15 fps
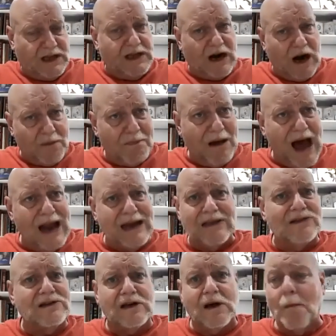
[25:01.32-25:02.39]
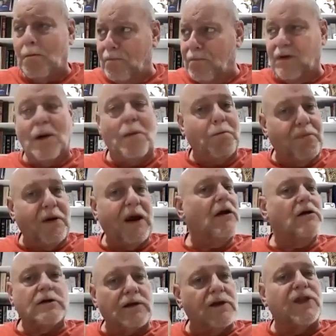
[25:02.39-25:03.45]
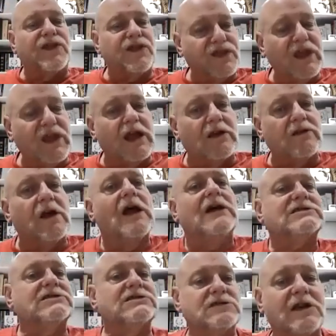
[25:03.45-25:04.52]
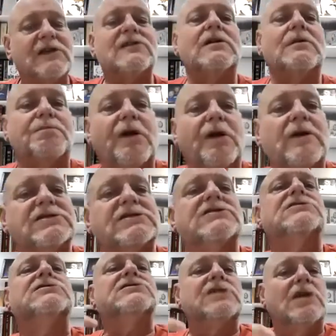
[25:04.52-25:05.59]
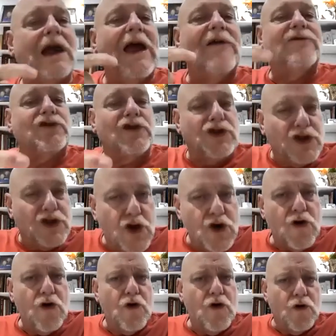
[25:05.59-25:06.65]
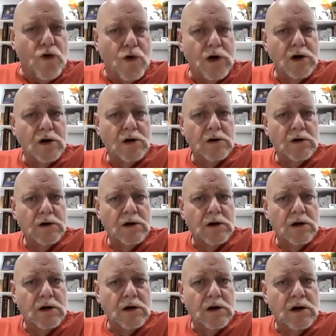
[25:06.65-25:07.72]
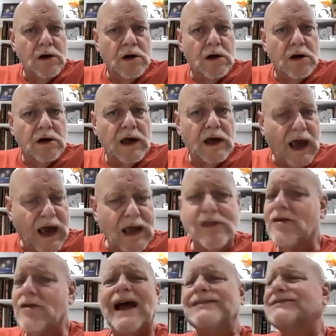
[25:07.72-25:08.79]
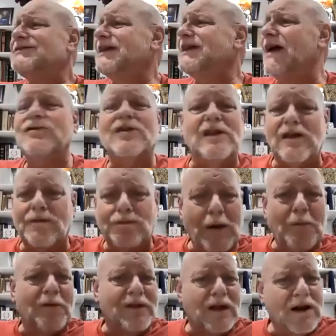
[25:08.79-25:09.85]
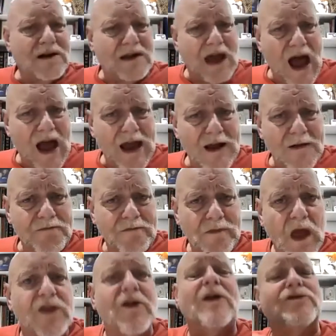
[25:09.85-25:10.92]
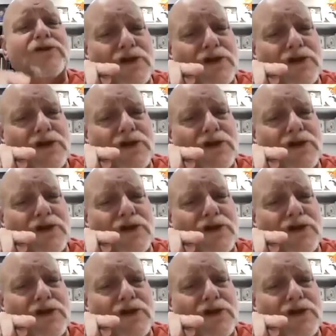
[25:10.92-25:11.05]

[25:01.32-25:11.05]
in our bodies compared to the things, because listen, brothers and sisters, they're after you. Okay, they're not just after these people that are dying. They're